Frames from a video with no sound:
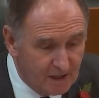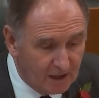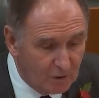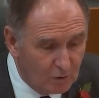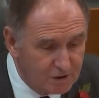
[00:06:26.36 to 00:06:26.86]

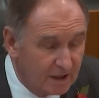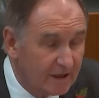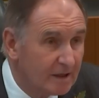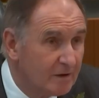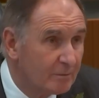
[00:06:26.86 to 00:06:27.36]

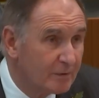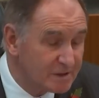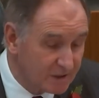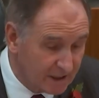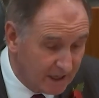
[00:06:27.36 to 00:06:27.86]
Accordingly, in the
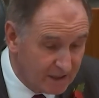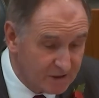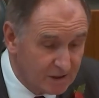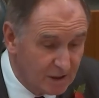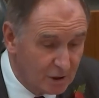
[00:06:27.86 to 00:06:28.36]
present case,